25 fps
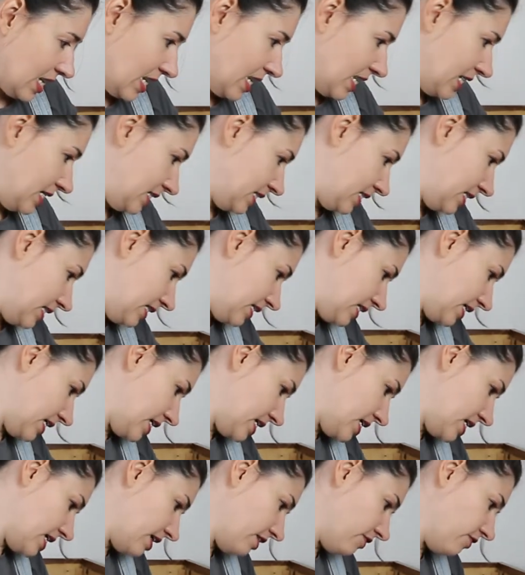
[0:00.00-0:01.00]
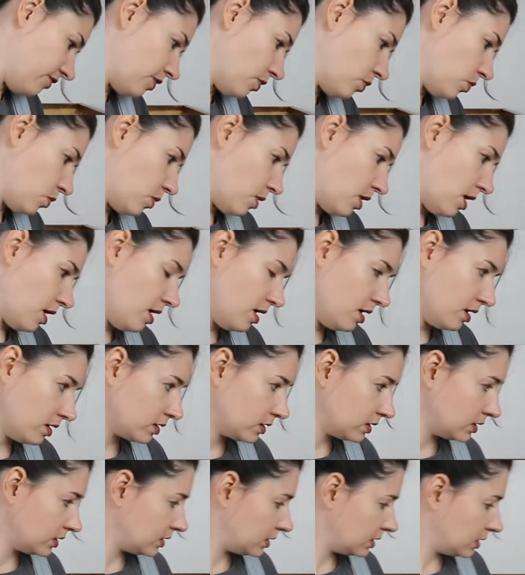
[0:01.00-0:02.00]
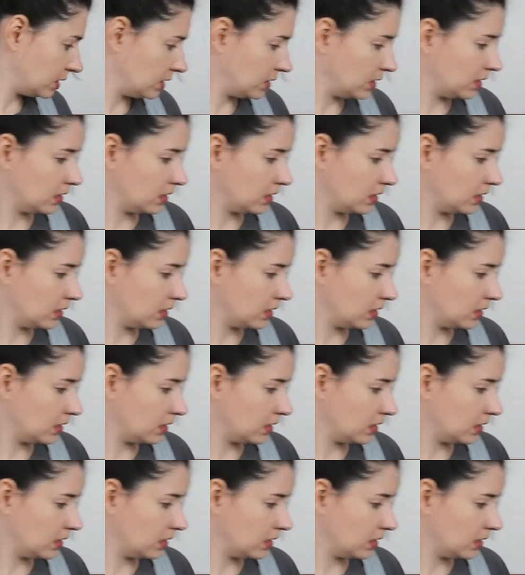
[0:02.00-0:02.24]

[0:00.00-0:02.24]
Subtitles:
and see if it works.